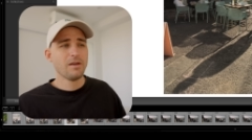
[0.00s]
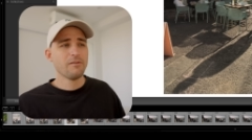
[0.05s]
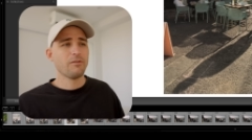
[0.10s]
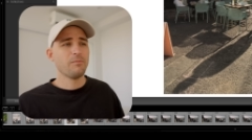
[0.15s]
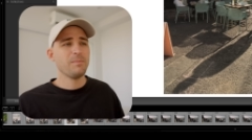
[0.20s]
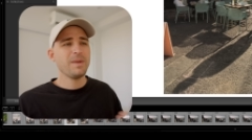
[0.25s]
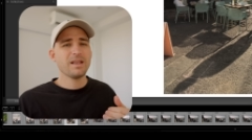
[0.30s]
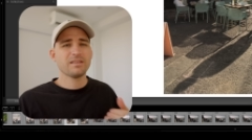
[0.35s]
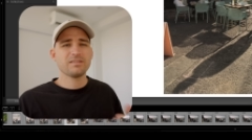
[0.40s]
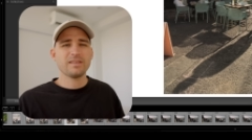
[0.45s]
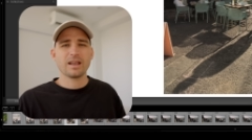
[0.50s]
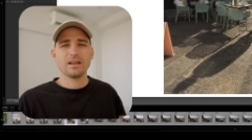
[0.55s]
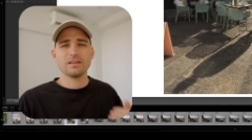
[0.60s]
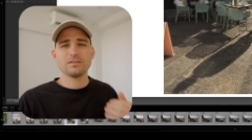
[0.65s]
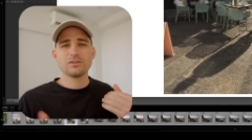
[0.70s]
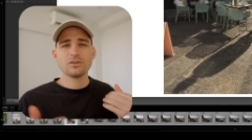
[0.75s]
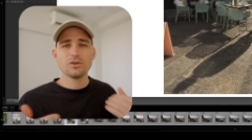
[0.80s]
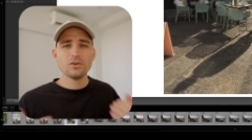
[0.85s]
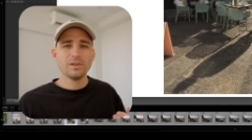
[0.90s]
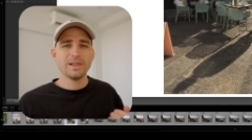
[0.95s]
for me, it's like a
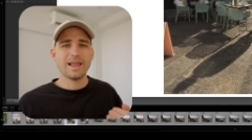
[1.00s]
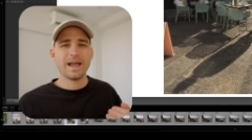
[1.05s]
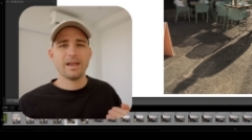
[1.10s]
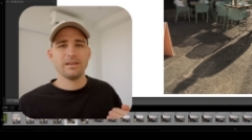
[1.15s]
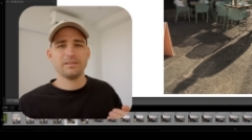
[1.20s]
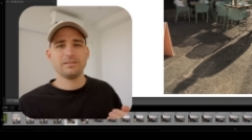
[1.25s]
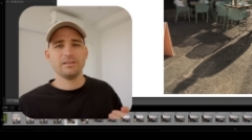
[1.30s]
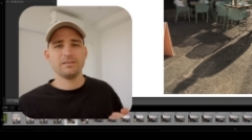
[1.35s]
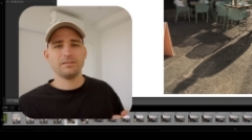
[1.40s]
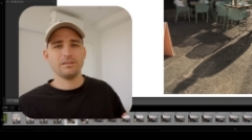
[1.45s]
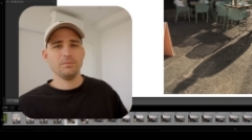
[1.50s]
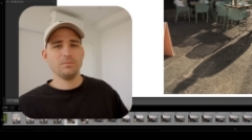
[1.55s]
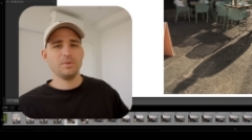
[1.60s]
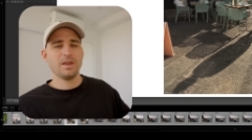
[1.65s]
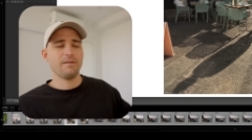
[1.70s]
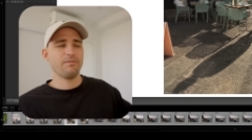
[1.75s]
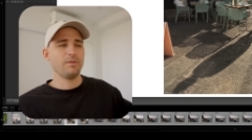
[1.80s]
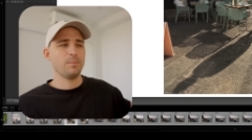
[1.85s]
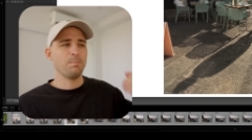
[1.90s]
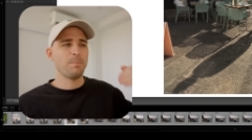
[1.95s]
two layer system. You
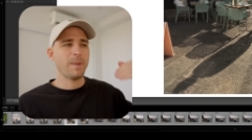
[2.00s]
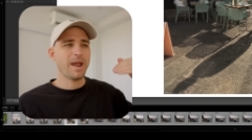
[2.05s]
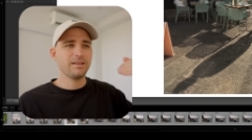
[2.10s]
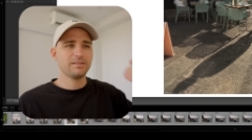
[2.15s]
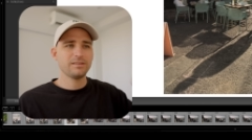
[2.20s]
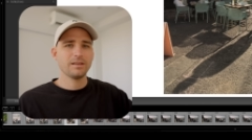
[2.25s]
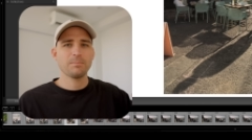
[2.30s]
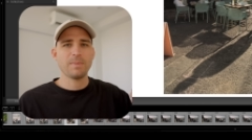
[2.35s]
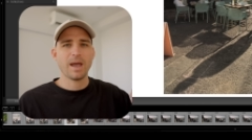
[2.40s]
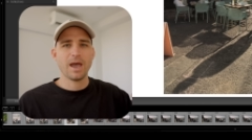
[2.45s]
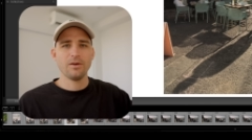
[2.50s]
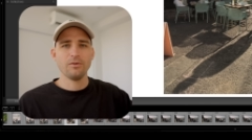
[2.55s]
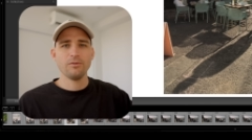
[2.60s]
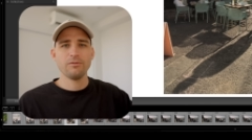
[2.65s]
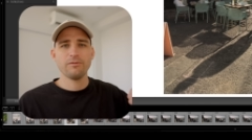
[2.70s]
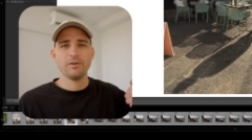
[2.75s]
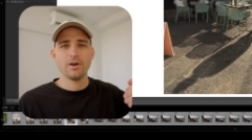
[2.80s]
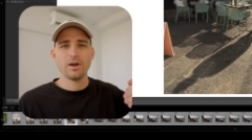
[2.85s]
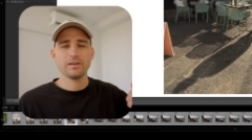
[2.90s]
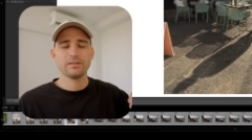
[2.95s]
have the basic panel
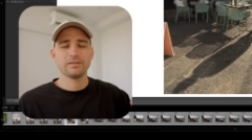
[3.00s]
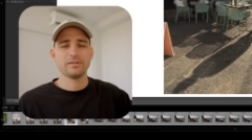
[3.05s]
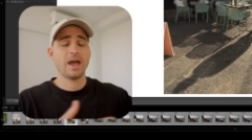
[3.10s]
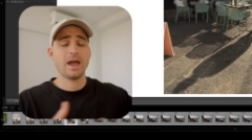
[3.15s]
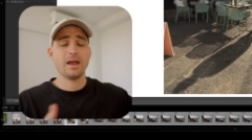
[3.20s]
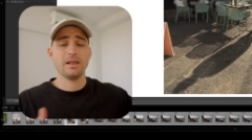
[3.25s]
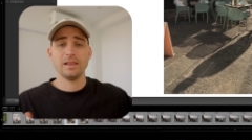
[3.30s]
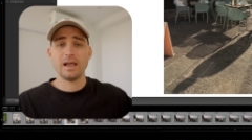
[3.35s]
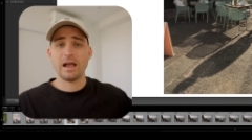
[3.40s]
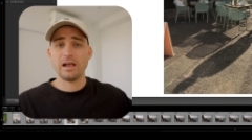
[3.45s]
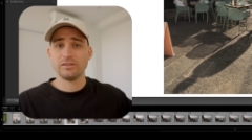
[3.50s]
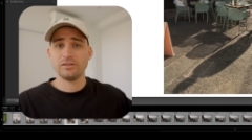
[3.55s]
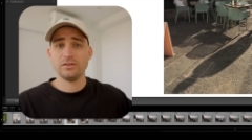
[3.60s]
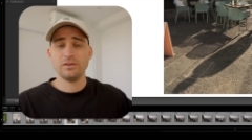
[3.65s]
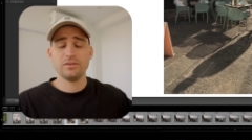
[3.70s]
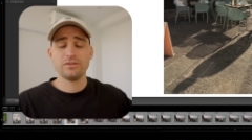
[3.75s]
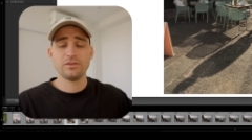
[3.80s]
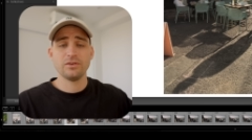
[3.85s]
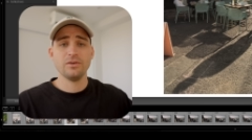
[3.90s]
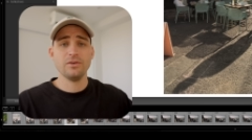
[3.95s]
first that allows you
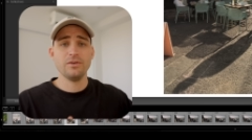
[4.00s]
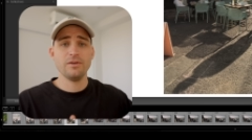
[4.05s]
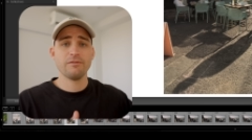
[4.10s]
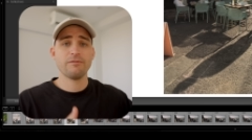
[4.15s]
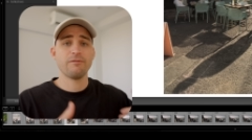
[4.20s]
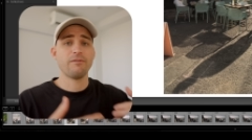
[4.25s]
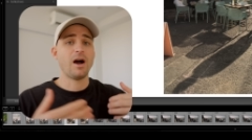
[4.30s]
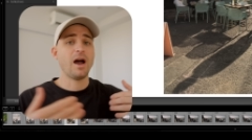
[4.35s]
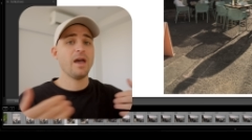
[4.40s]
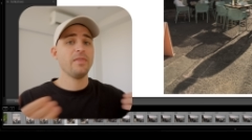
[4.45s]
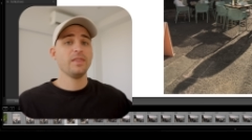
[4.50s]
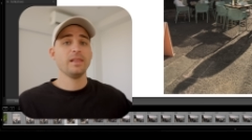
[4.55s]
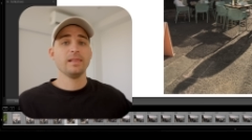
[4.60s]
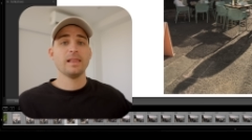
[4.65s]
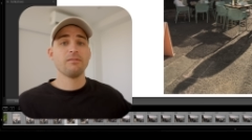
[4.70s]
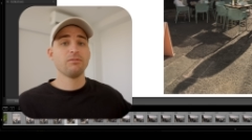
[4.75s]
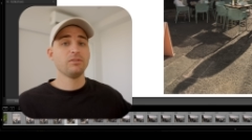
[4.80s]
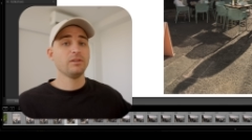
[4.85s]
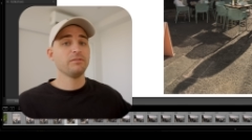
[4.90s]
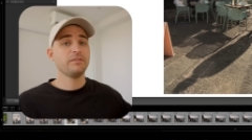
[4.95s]
to define the
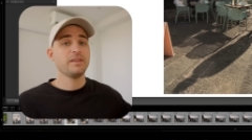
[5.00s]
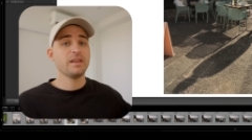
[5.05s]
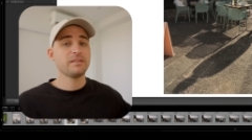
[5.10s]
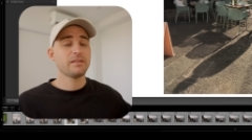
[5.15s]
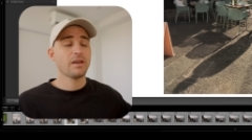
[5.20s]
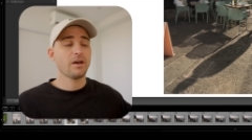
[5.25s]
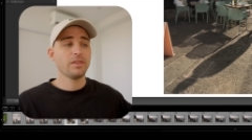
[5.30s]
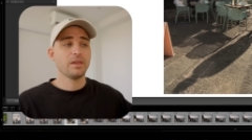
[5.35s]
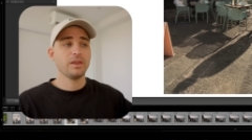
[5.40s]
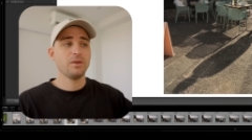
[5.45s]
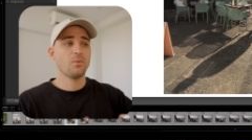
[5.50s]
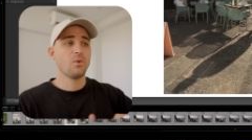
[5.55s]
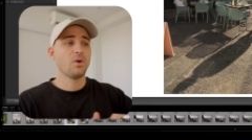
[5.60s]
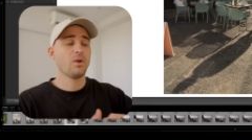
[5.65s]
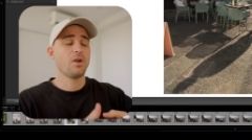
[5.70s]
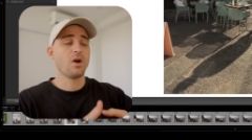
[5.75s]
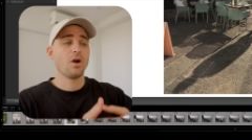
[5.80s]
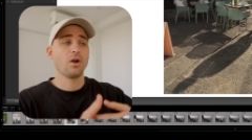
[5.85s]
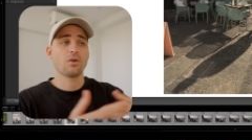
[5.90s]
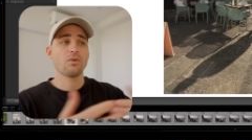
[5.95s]
level of detail that you
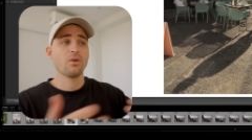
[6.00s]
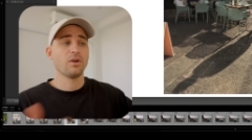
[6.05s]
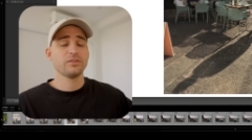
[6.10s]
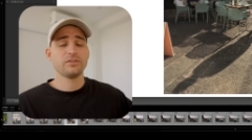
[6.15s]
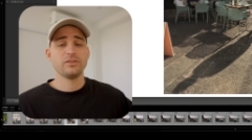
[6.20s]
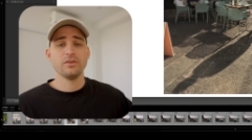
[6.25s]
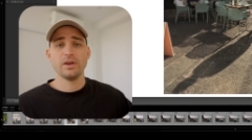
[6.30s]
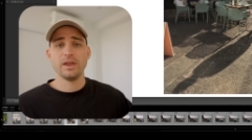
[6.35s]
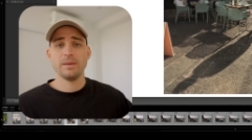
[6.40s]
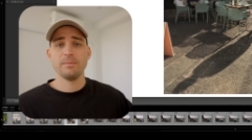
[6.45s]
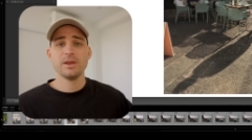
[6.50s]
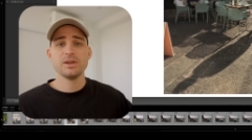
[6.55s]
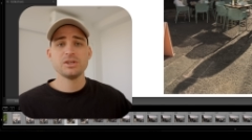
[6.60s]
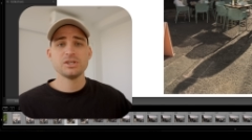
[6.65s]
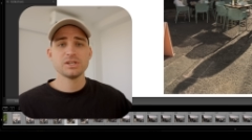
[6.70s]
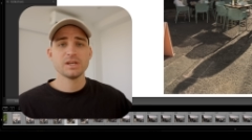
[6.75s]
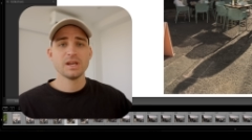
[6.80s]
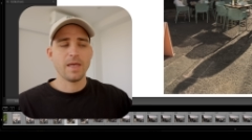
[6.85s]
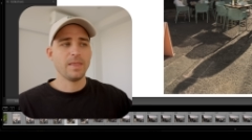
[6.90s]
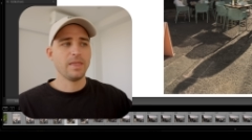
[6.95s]
want across your
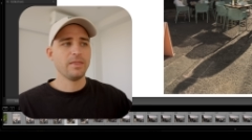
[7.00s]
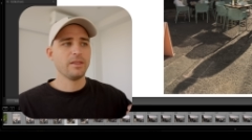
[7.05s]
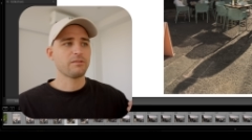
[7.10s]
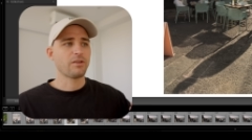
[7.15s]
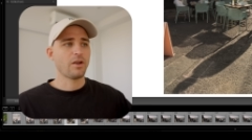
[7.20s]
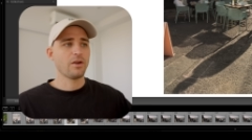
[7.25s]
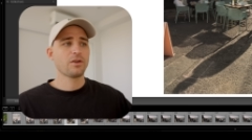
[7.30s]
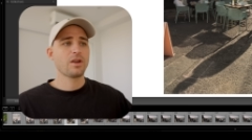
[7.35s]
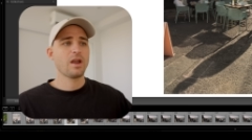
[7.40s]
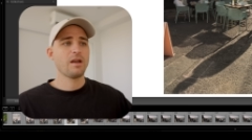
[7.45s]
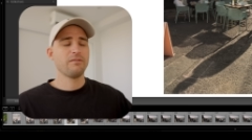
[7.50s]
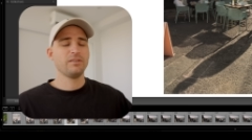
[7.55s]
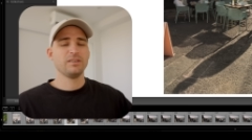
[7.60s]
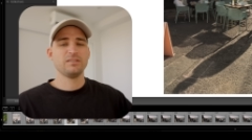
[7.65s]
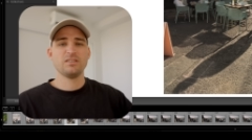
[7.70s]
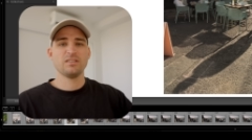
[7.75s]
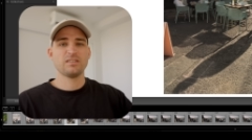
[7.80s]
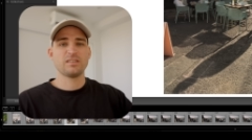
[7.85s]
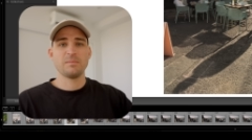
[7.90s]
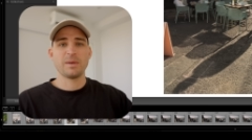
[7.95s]
image. And then the tone curve is
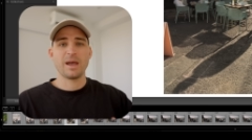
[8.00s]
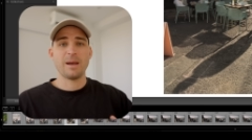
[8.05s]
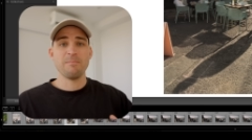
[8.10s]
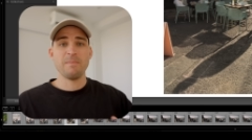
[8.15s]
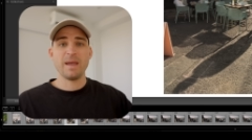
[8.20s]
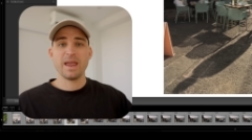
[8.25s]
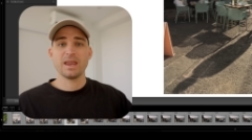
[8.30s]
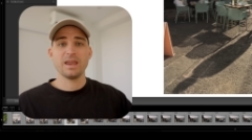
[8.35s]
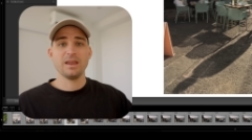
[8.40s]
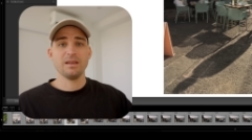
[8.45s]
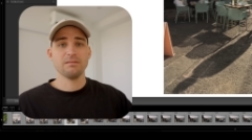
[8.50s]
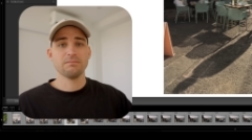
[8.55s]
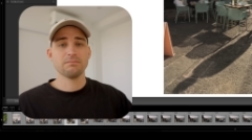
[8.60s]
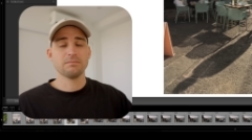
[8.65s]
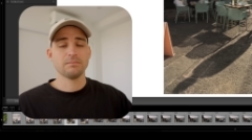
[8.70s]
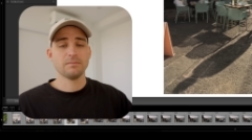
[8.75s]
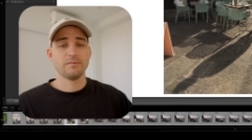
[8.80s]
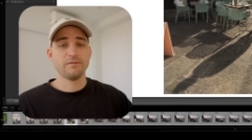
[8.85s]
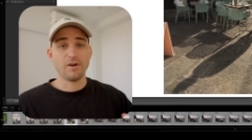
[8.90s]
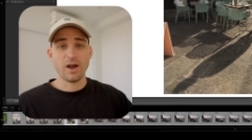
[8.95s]
just about making
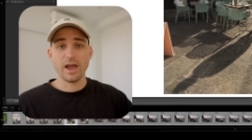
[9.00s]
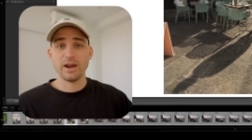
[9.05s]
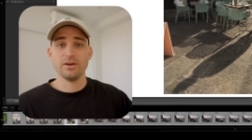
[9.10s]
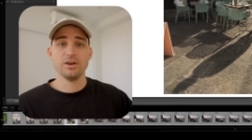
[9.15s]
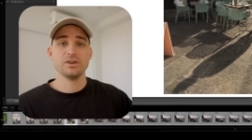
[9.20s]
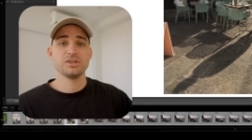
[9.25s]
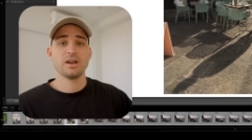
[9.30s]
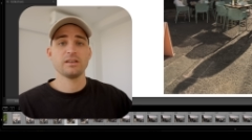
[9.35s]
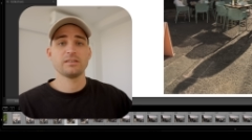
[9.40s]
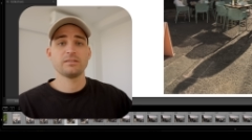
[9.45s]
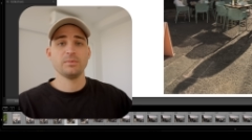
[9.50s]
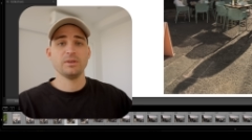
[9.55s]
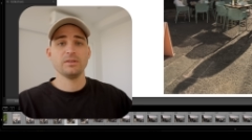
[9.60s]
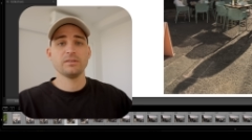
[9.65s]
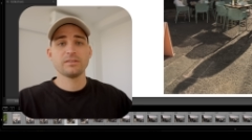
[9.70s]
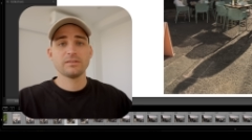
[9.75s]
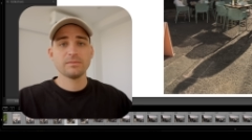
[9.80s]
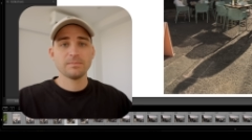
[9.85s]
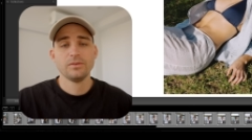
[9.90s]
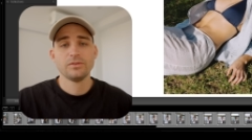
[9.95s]
finer adjustments.